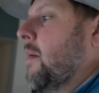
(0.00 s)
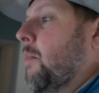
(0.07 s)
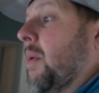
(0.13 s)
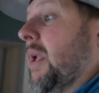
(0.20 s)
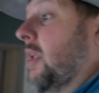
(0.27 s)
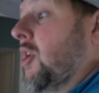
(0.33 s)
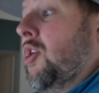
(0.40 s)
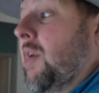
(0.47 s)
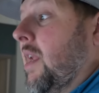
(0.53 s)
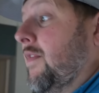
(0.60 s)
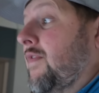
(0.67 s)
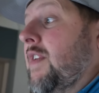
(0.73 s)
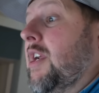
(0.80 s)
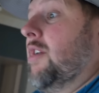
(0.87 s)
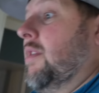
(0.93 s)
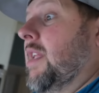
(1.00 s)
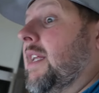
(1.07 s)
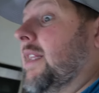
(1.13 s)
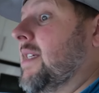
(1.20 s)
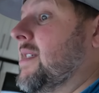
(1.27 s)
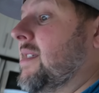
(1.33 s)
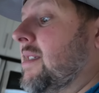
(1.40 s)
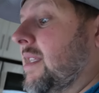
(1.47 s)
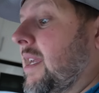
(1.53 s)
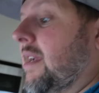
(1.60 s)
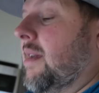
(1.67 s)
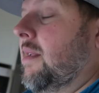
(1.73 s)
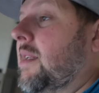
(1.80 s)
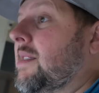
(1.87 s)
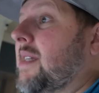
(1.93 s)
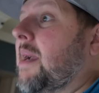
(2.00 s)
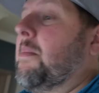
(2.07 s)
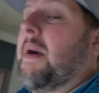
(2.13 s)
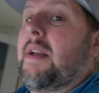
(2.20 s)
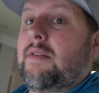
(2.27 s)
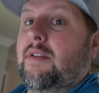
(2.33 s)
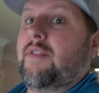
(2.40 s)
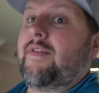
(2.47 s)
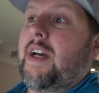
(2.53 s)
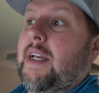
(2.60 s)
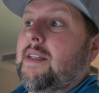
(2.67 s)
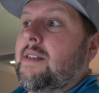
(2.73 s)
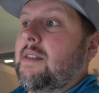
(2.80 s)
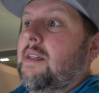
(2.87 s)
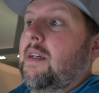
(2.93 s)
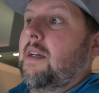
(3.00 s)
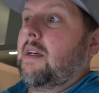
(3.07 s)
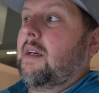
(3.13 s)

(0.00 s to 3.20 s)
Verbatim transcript: But you gotta figure like this is like a it's like a medical device.